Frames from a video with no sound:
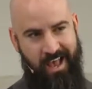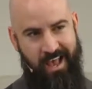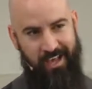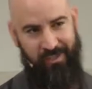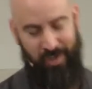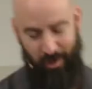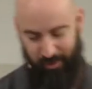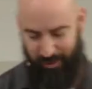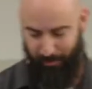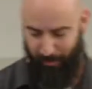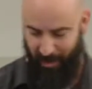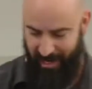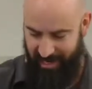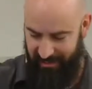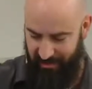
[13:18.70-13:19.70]
It's no
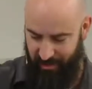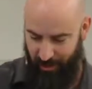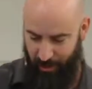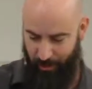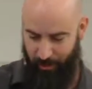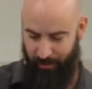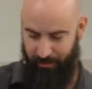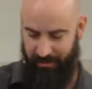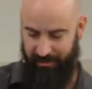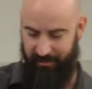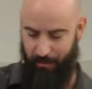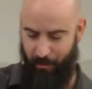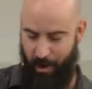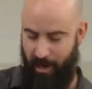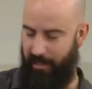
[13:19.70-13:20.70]
surprise, though, that
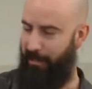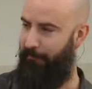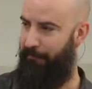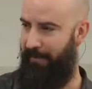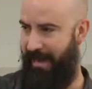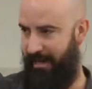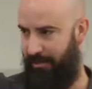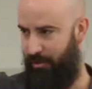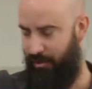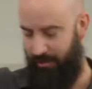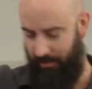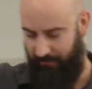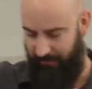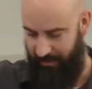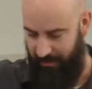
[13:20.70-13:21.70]
the market factors
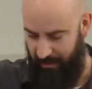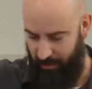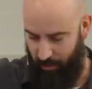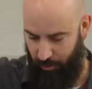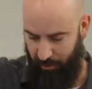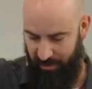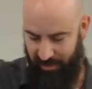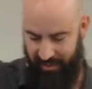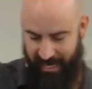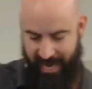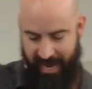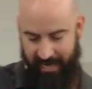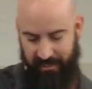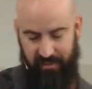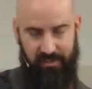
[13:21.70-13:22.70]
of increased
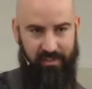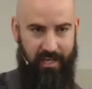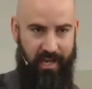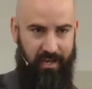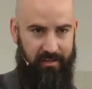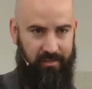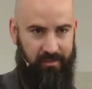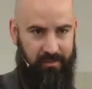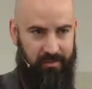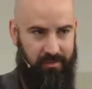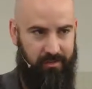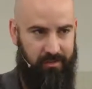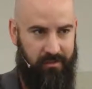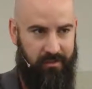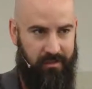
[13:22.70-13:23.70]

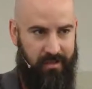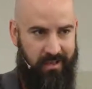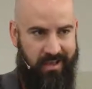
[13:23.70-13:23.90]
access